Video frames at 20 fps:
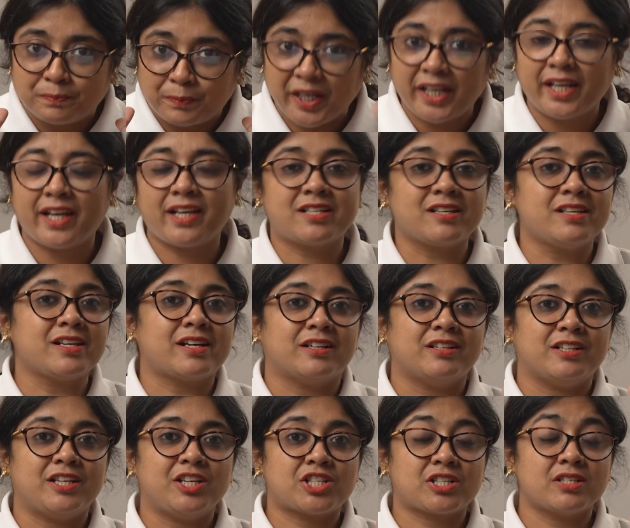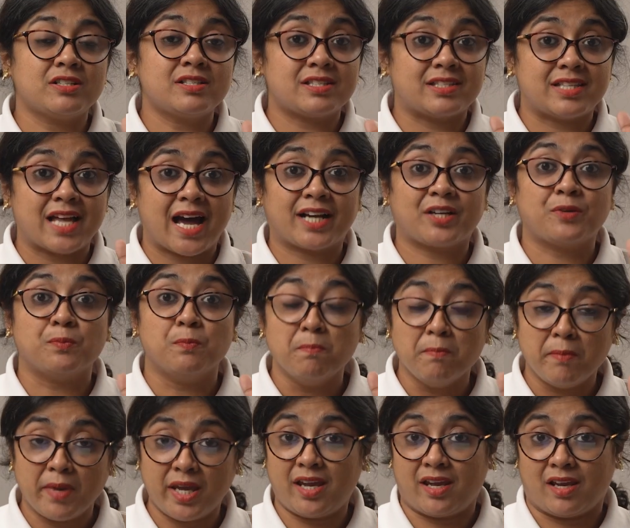prenatal conditions that
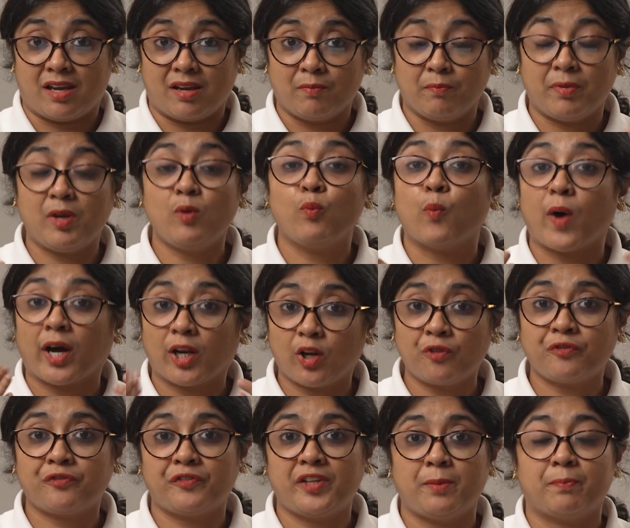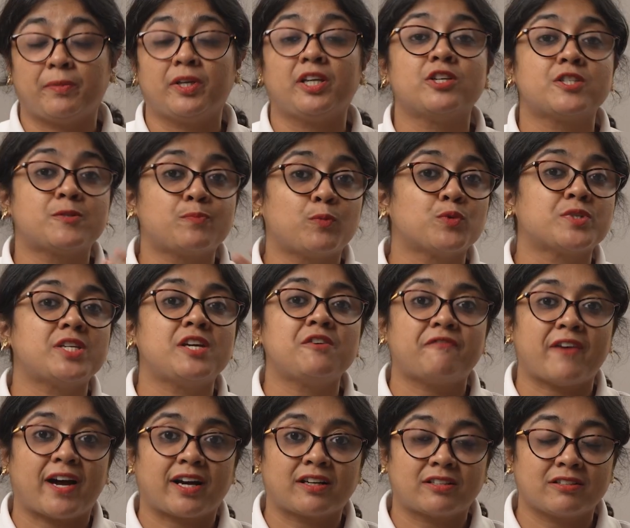may be one of the predisposing
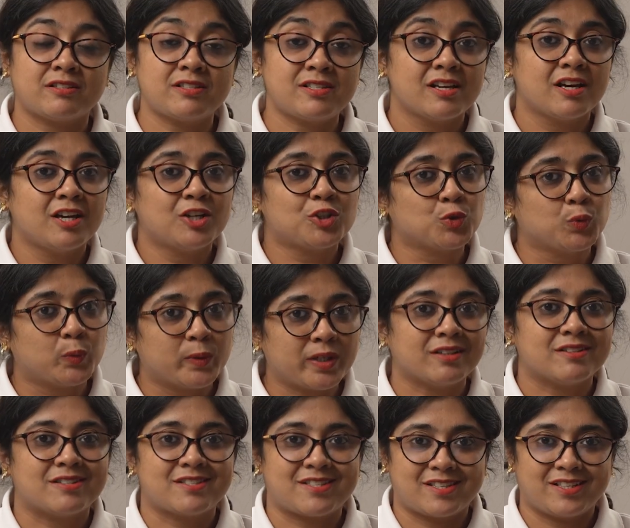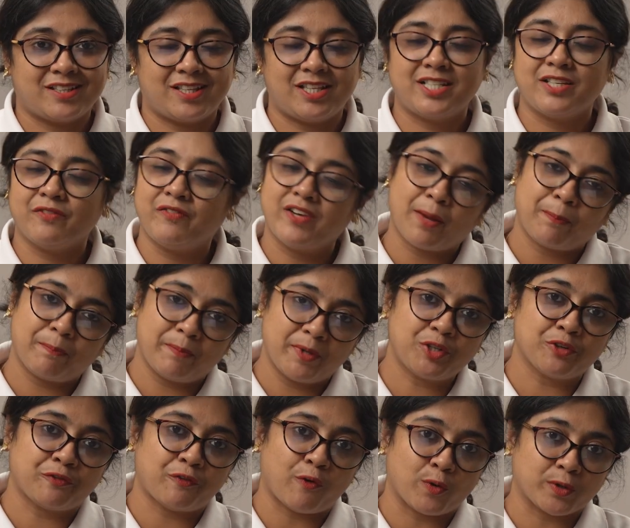factors towards the
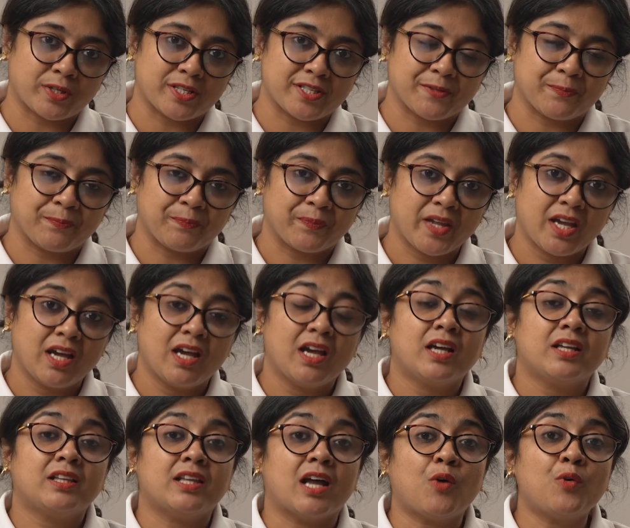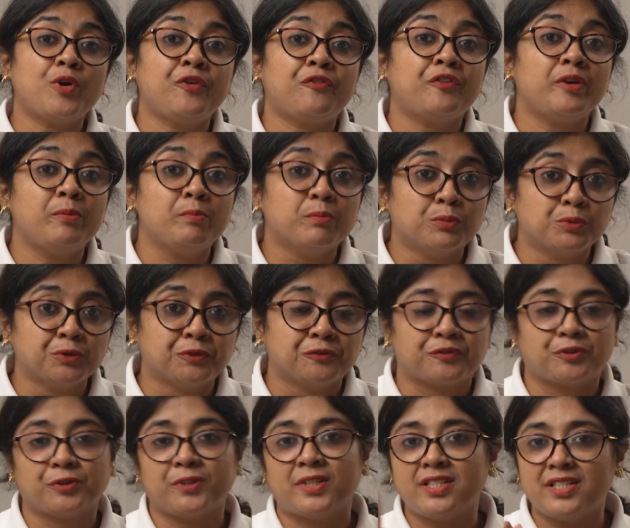development of autism. Now if we
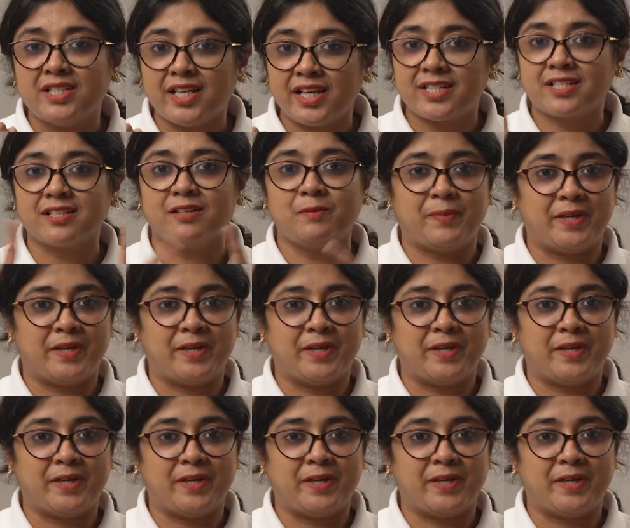move to the natal